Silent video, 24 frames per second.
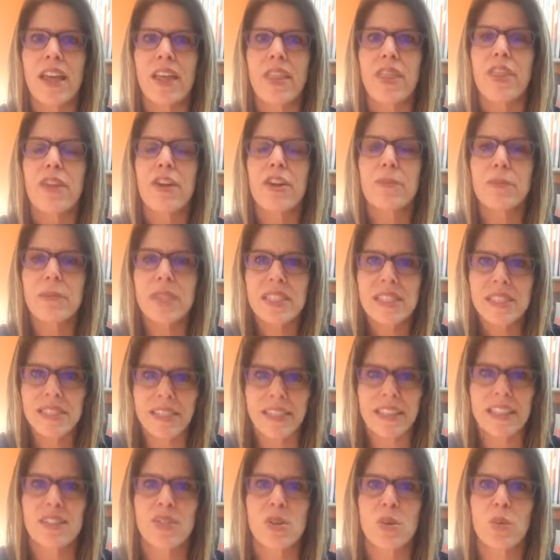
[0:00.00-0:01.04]
their
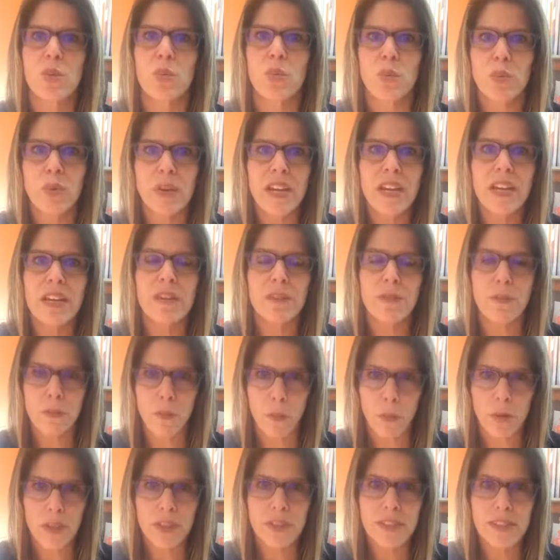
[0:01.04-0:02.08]
mistakes
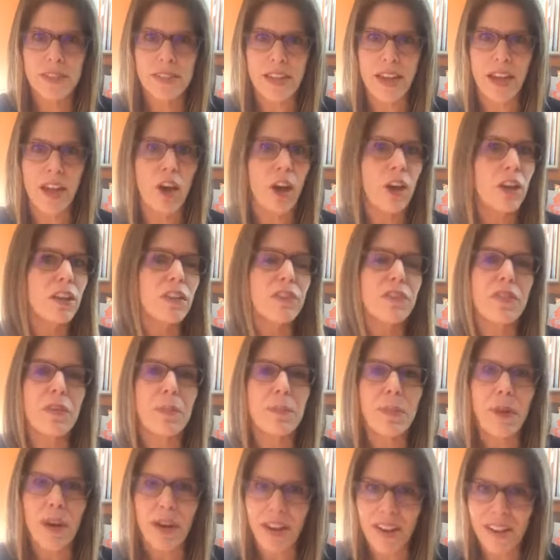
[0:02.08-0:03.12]
reinforce all of the
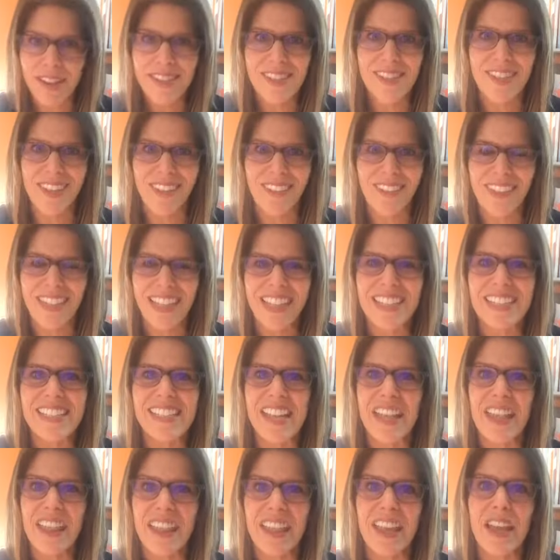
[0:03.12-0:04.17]
positive things
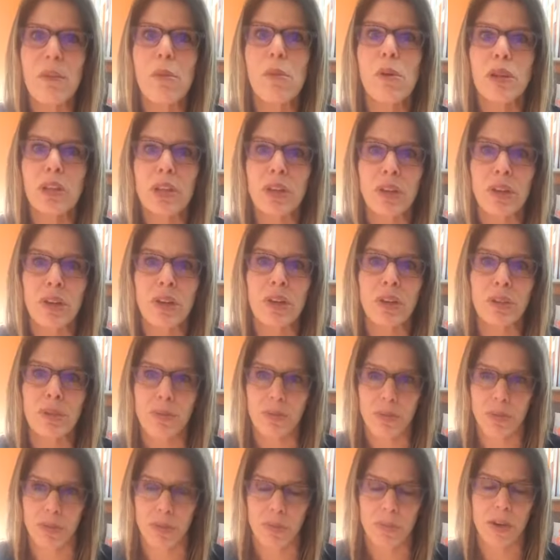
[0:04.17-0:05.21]
that they will learn
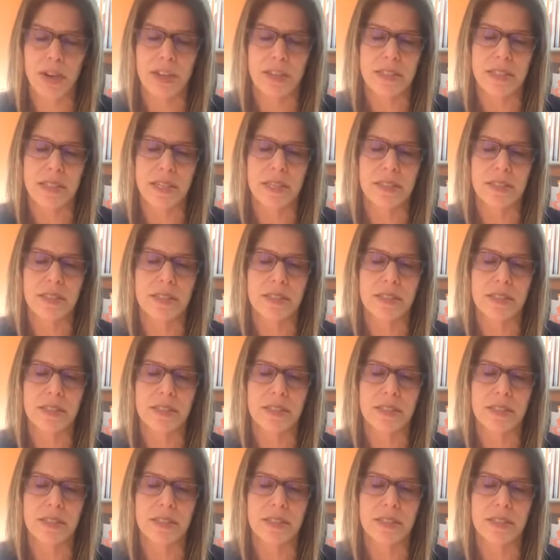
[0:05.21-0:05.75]
through the process.